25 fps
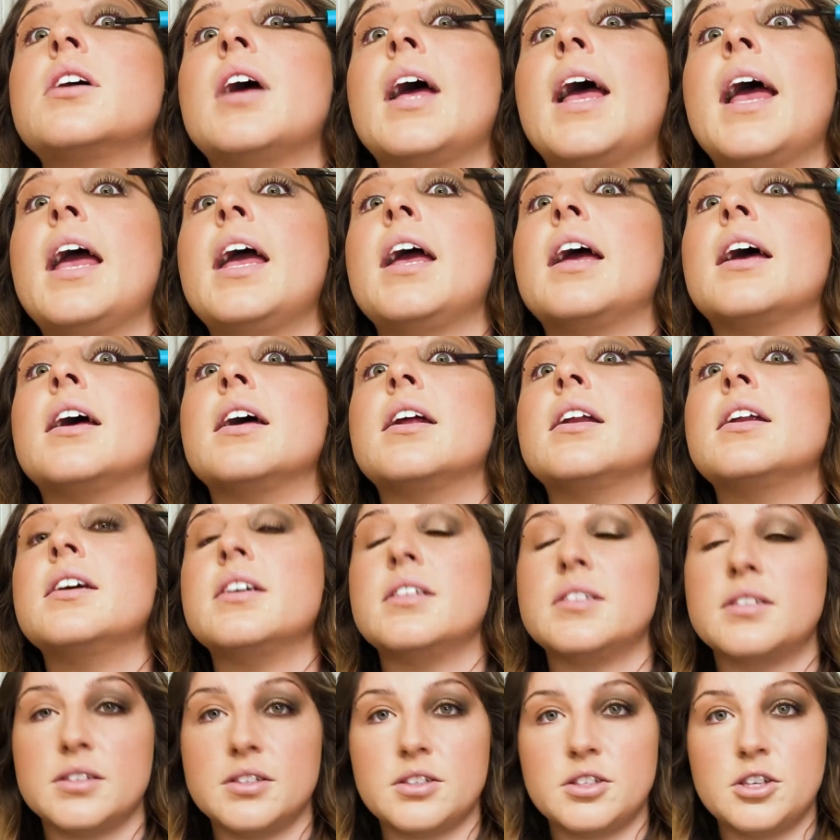And
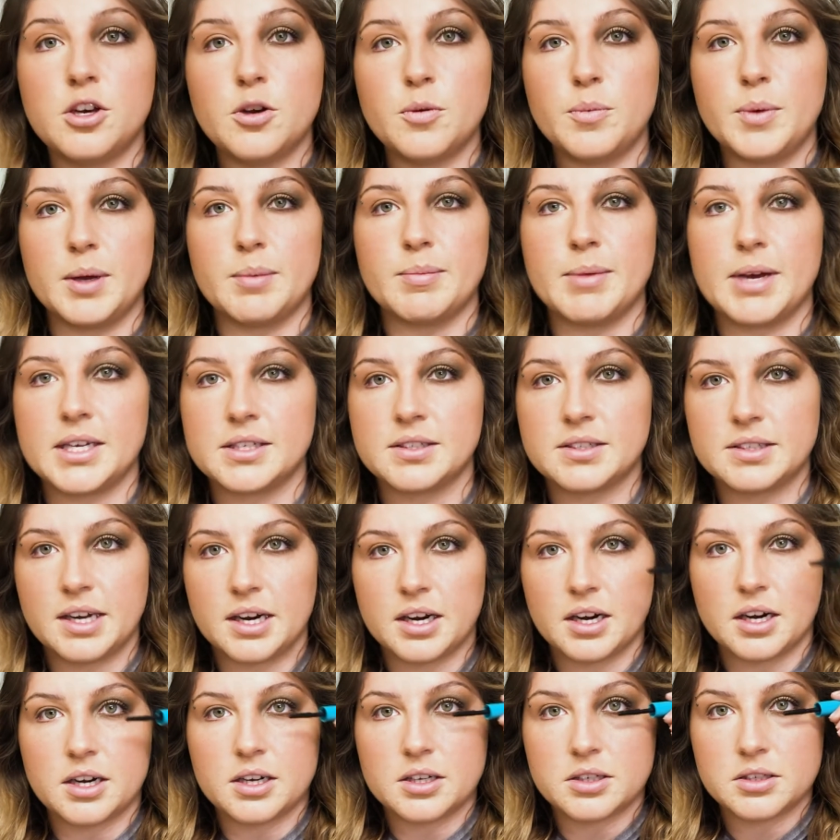it's a tubing
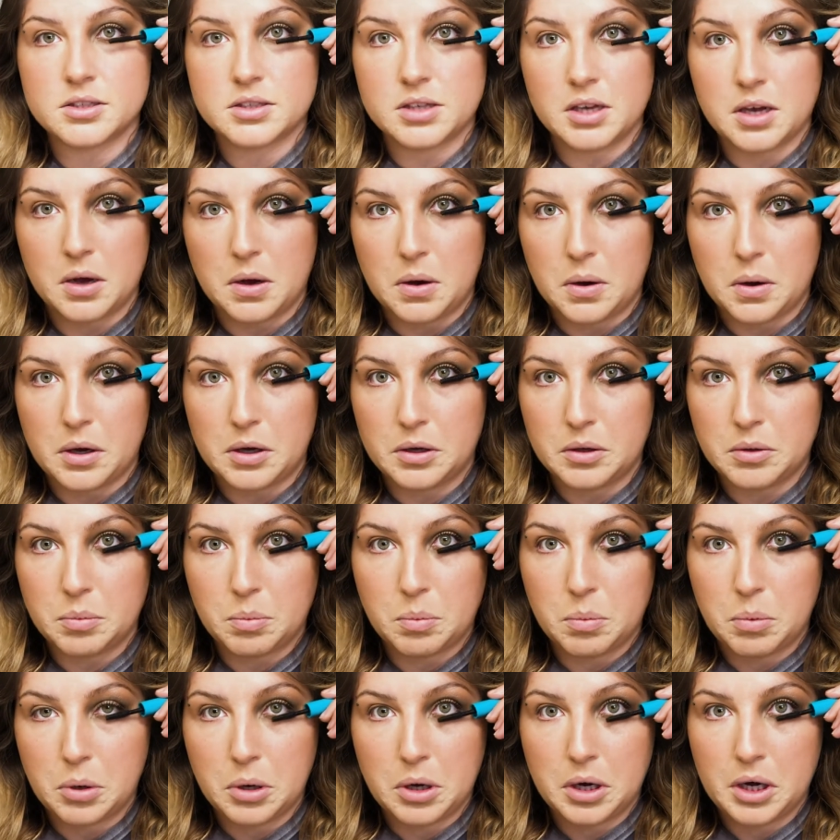mascara, so it's
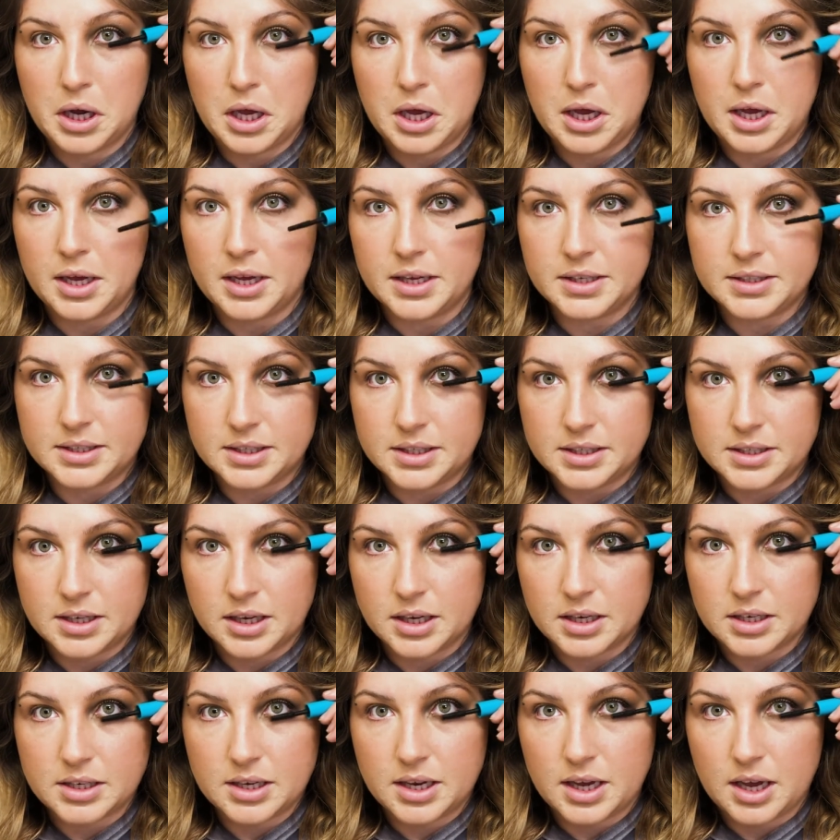pretty easy
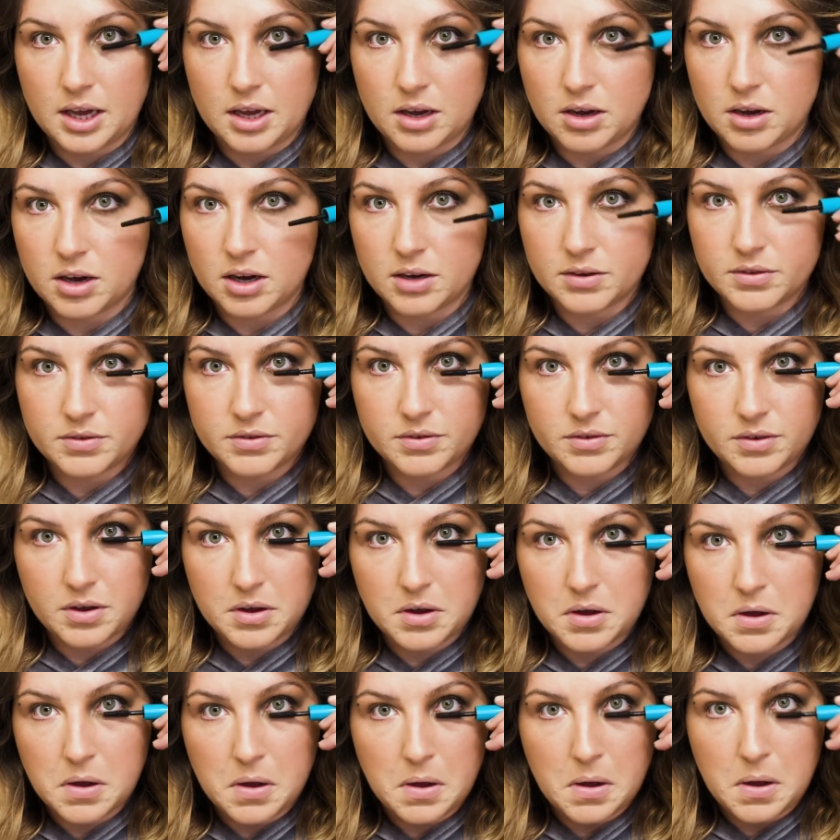to take off.
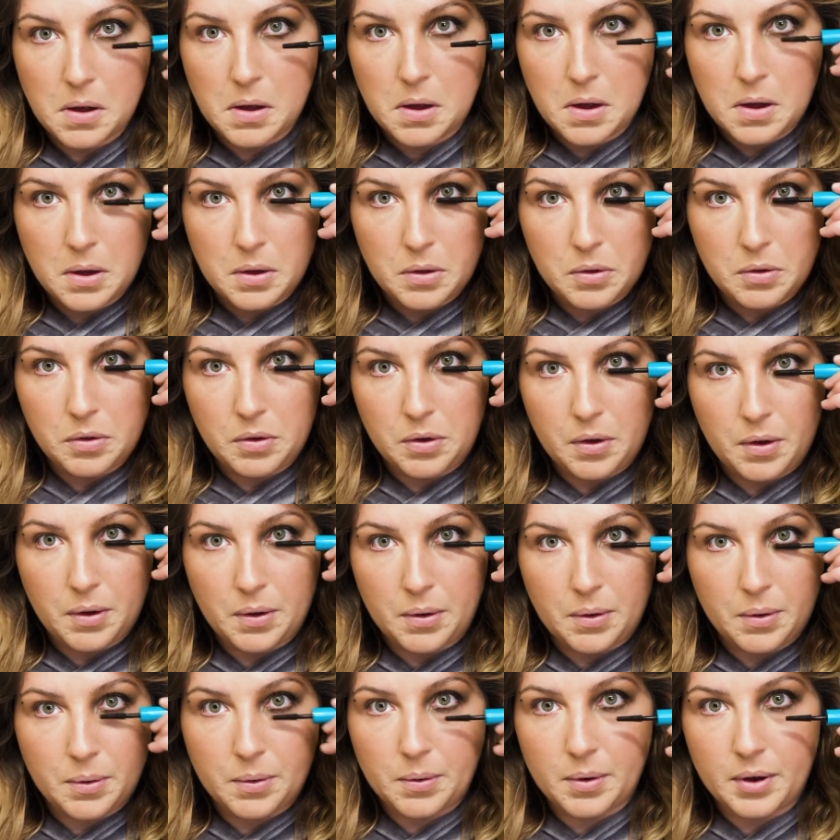So
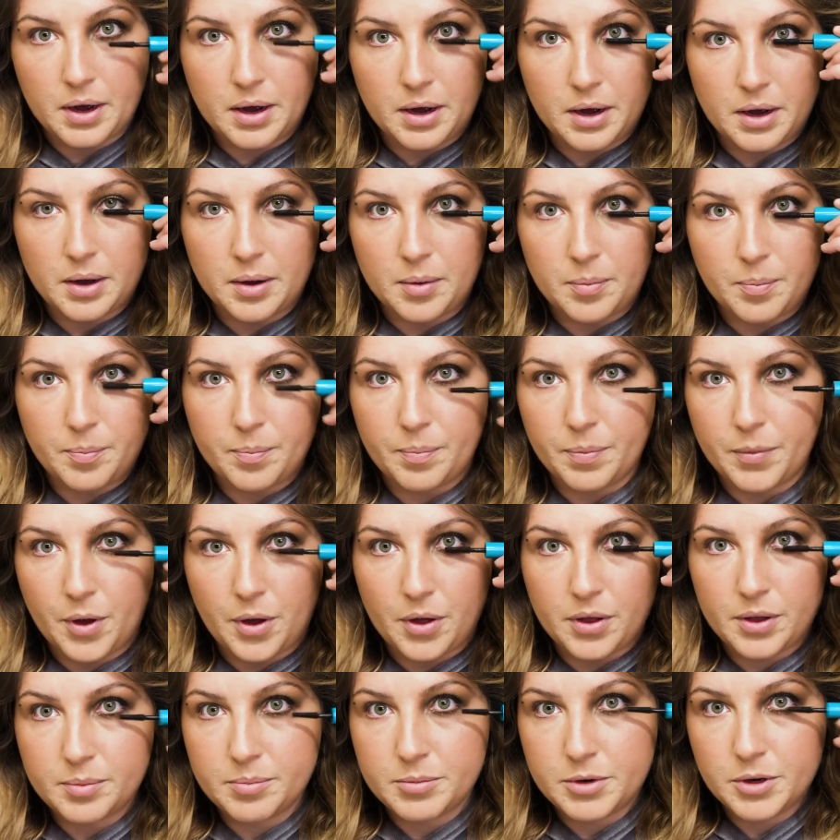
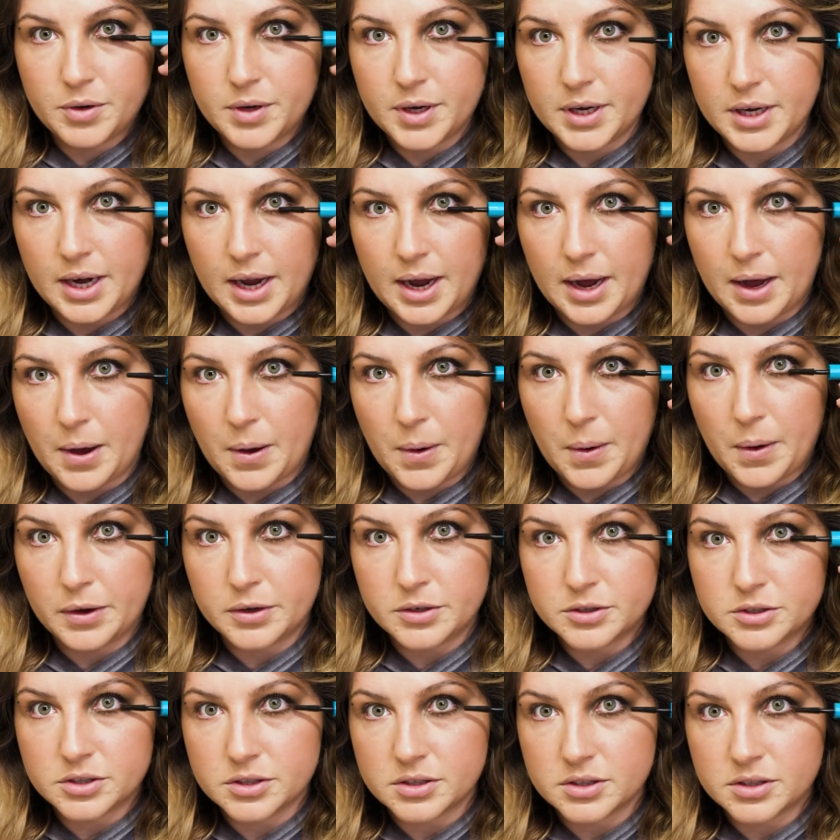all I'm doing now
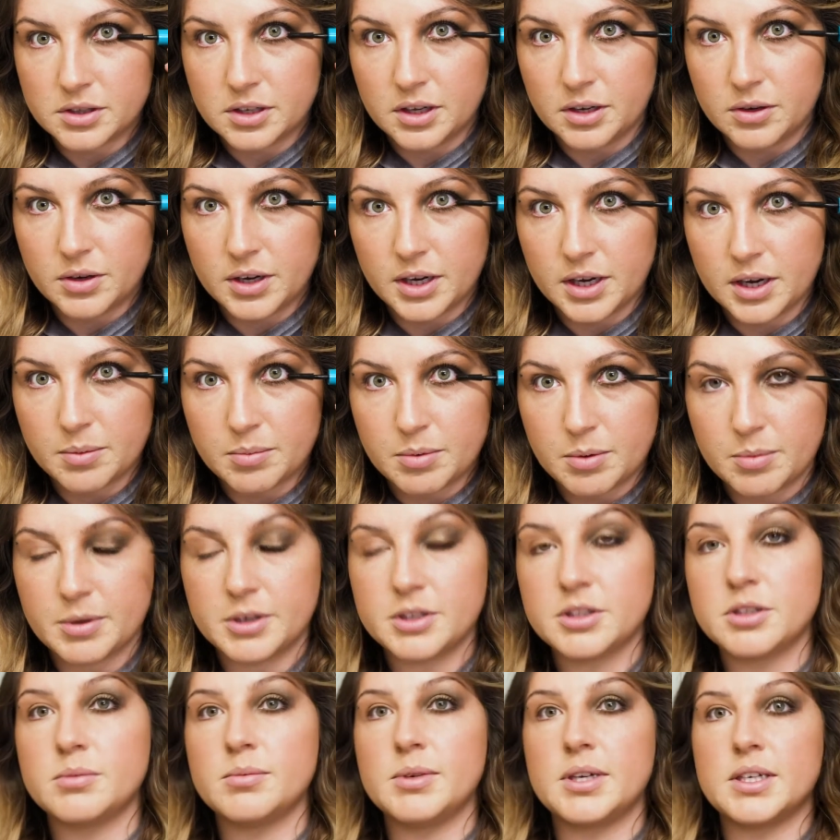is just loading up a
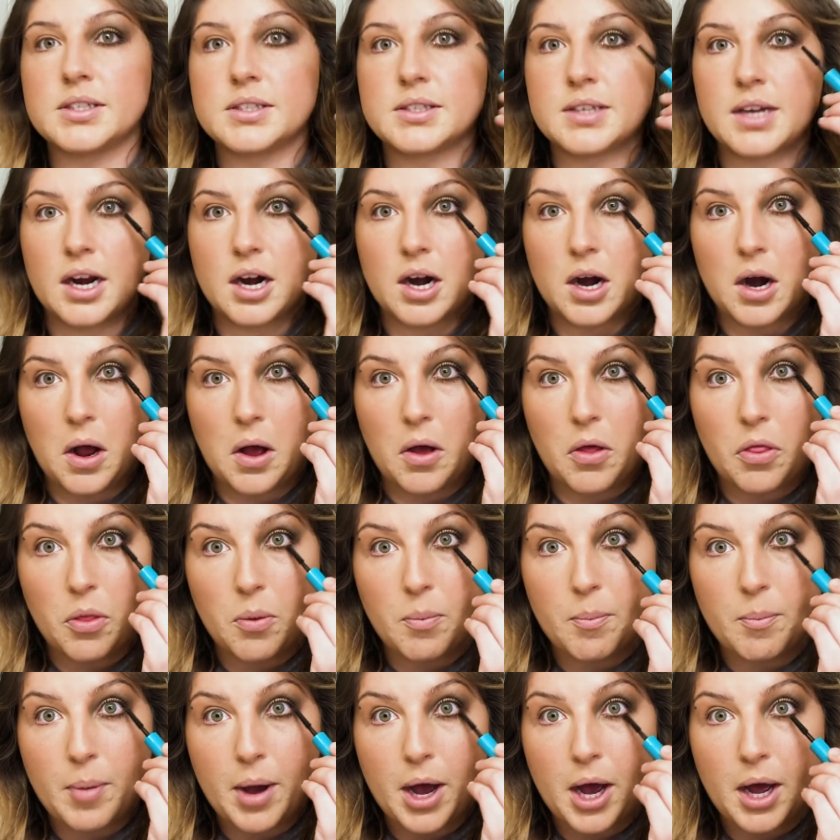bunch of mascara on the
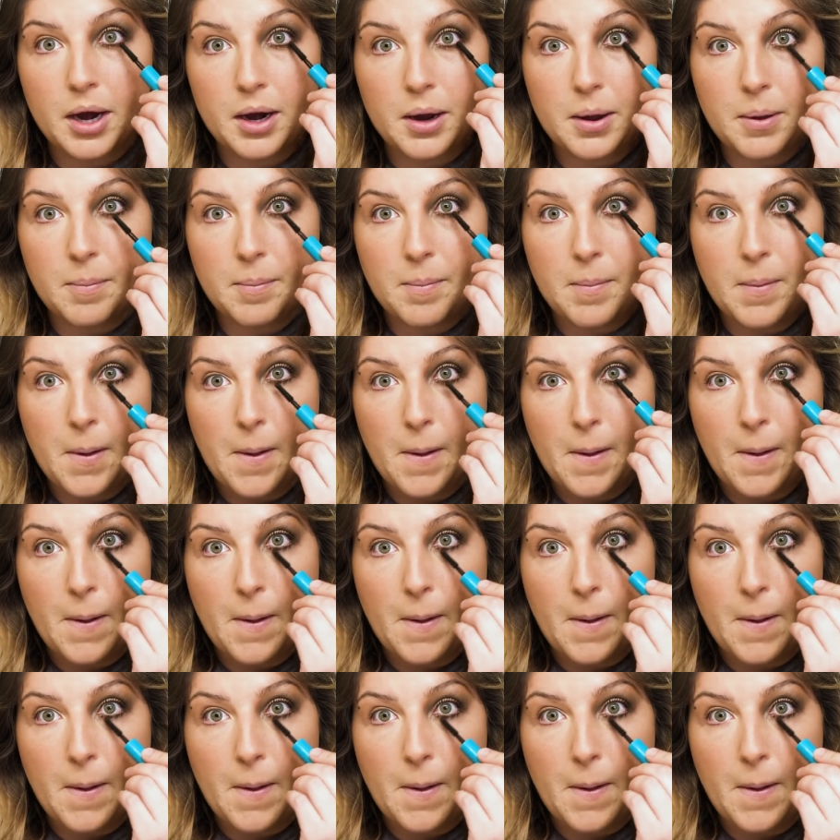bottom.